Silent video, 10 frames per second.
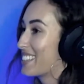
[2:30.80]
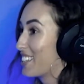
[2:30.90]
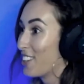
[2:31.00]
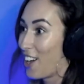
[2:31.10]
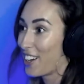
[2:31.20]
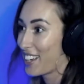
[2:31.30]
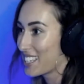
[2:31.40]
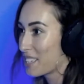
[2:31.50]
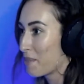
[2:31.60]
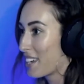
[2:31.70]
the
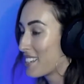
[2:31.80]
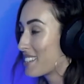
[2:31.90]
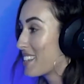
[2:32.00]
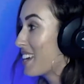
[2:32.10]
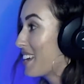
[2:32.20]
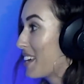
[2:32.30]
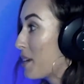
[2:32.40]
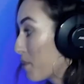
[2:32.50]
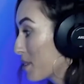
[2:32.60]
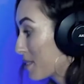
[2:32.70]
longest because
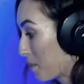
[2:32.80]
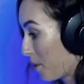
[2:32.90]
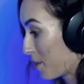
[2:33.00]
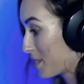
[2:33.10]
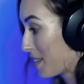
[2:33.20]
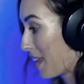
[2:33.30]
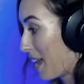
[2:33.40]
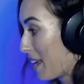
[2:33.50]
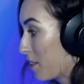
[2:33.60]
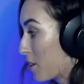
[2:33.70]
he was the person
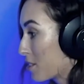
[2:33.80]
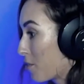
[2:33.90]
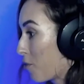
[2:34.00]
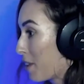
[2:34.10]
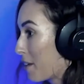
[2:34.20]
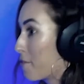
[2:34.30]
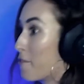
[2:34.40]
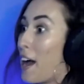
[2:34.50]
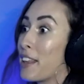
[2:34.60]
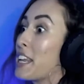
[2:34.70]
that I looked for like
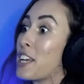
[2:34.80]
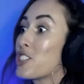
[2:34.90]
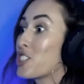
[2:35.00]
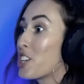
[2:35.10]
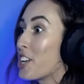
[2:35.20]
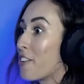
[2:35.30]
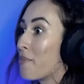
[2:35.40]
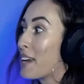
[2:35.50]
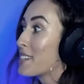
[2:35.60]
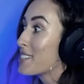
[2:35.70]
validation
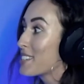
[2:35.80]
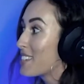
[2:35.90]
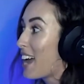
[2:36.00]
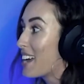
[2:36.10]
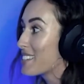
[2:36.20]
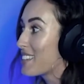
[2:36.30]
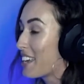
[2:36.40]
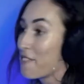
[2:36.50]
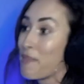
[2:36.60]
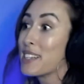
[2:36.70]
of my success.
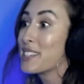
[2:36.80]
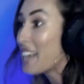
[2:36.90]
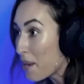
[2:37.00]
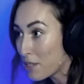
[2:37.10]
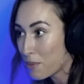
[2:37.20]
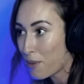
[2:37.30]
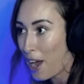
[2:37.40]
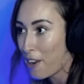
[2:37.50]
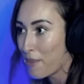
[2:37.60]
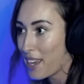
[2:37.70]
Like, if my yeah. Mm-hmm. dad was
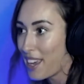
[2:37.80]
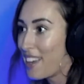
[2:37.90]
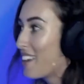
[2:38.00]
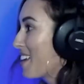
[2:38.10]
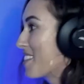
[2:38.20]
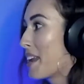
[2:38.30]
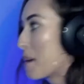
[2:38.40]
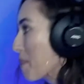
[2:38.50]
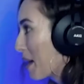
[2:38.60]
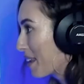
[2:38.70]
proud of me, then
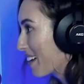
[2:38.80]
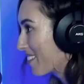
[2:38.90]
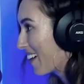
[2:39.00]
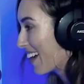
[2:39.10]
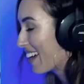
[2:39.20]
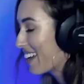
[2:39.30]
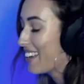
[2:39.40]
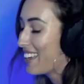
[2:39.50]
I made it, right? Yeah.